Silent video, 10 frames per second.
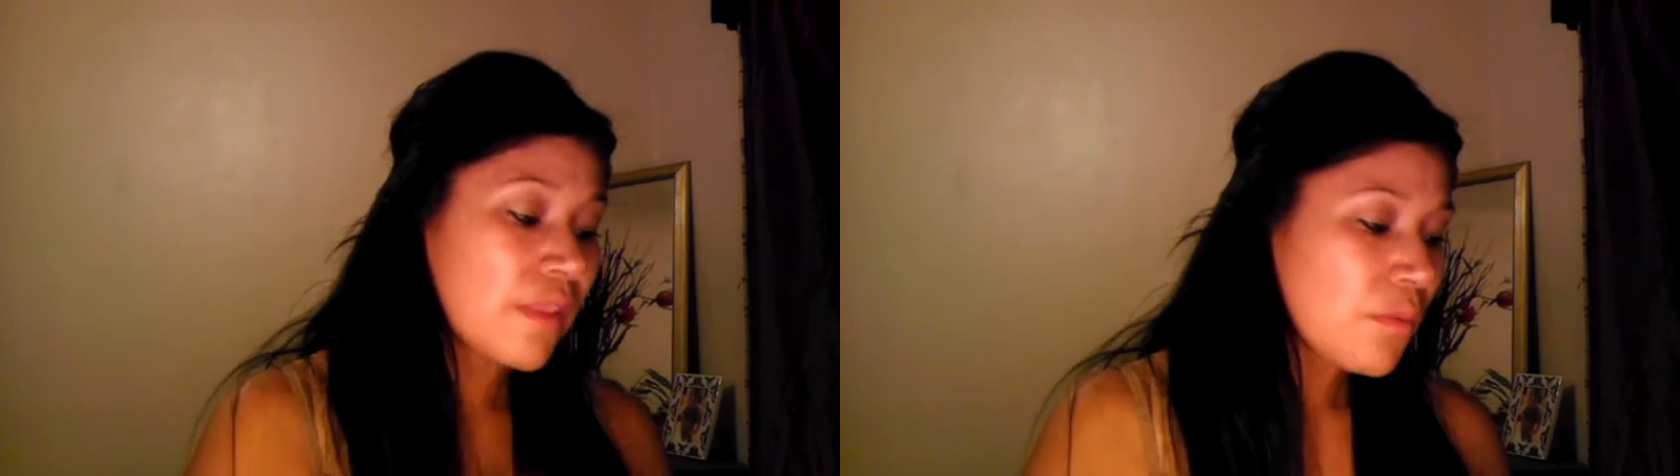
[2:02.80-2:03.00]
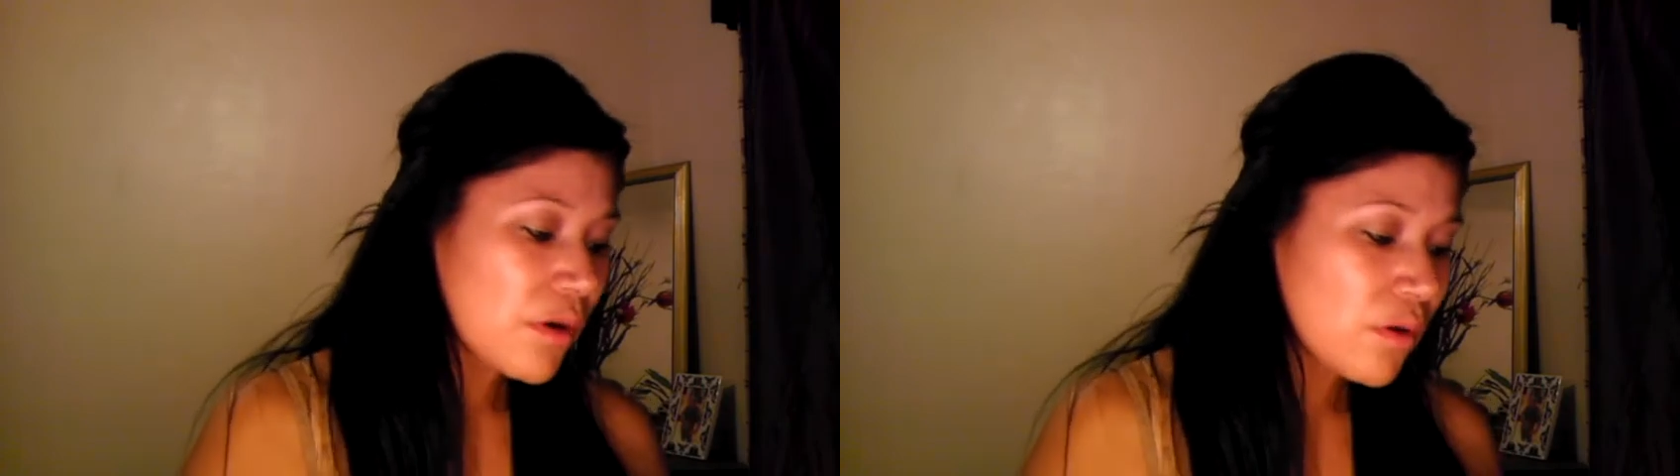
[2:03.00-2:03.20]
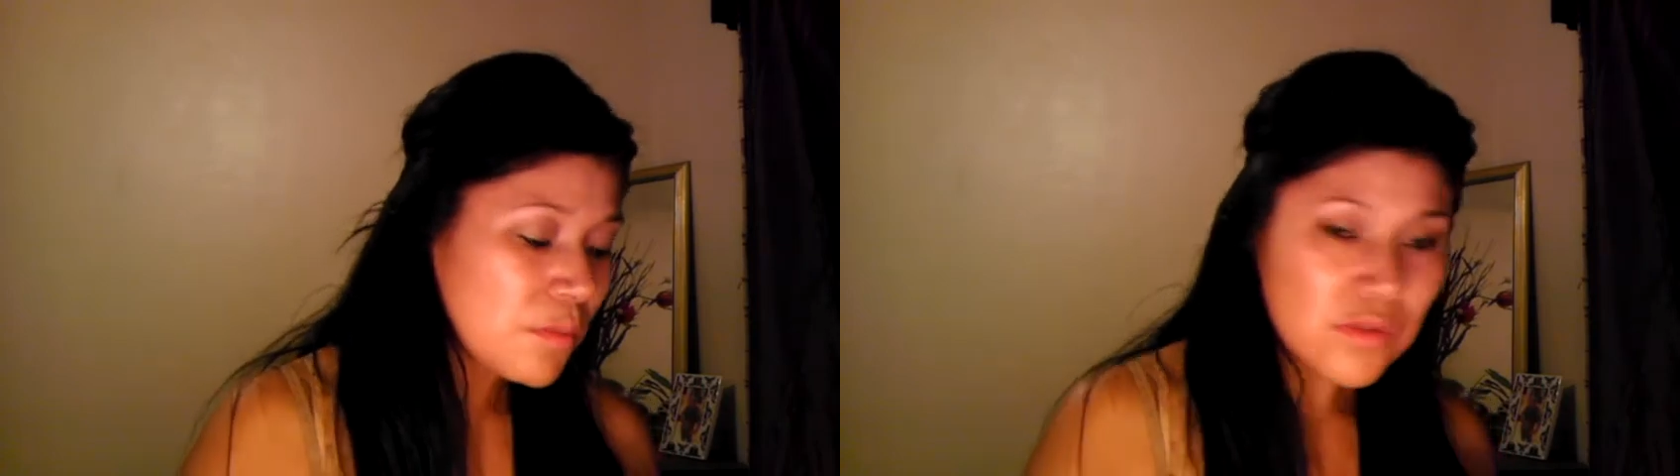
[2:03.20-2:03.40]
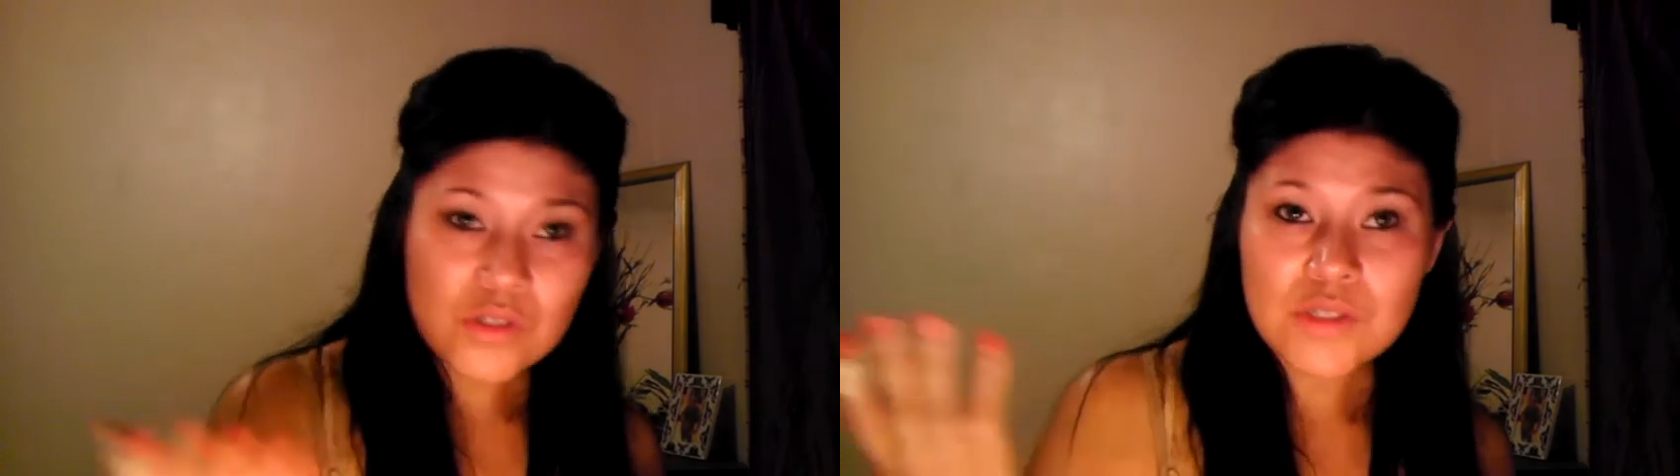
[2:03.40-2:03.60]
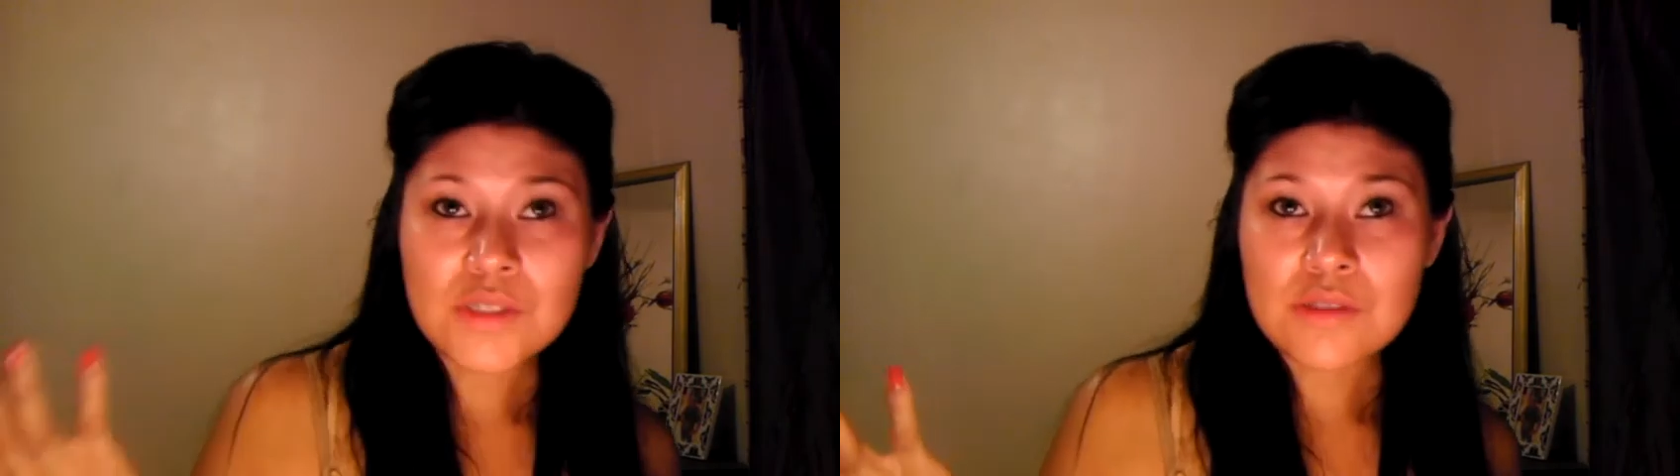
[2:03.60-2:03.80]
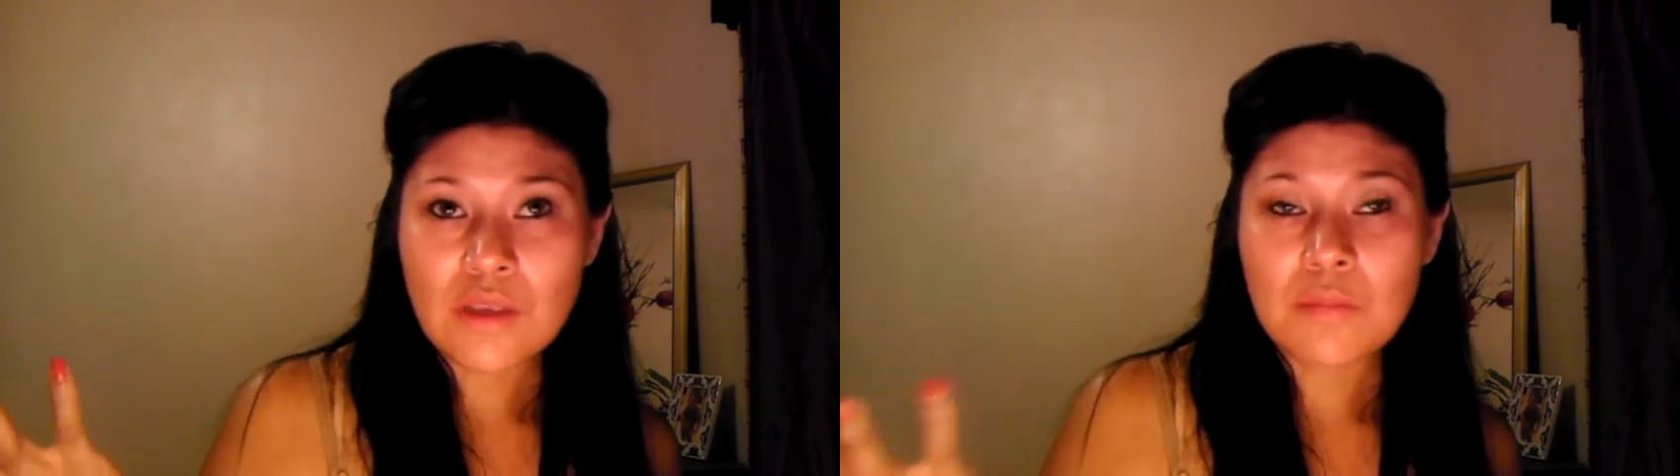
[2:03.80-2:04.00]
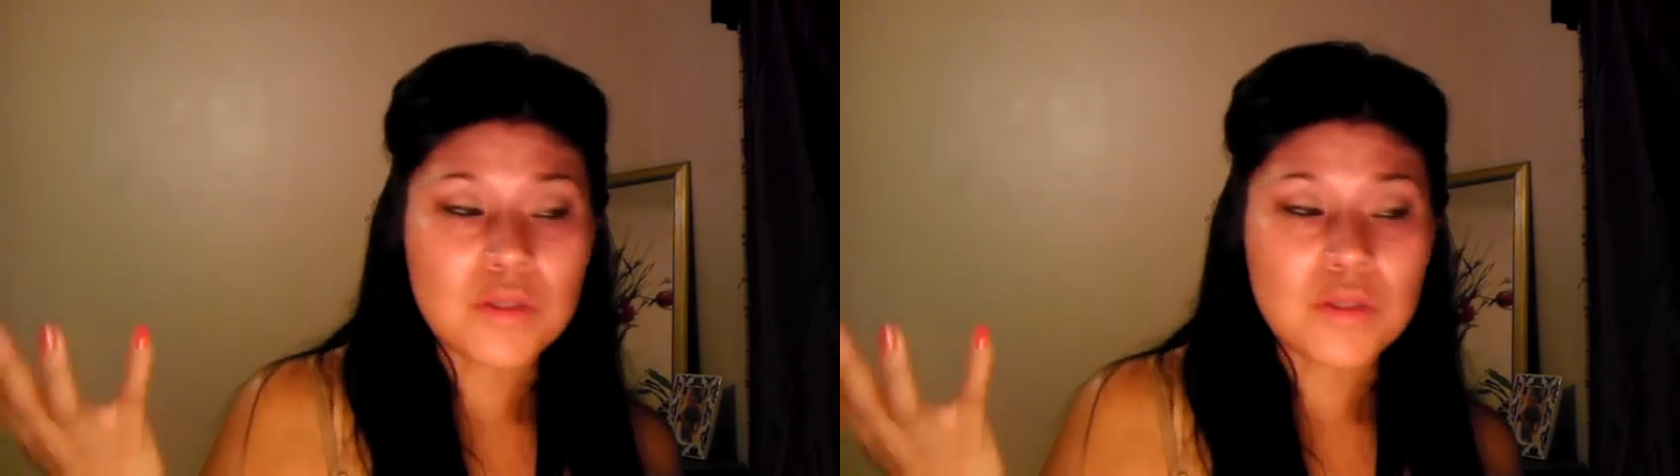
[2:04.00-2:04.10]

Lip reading: they work almost just the same.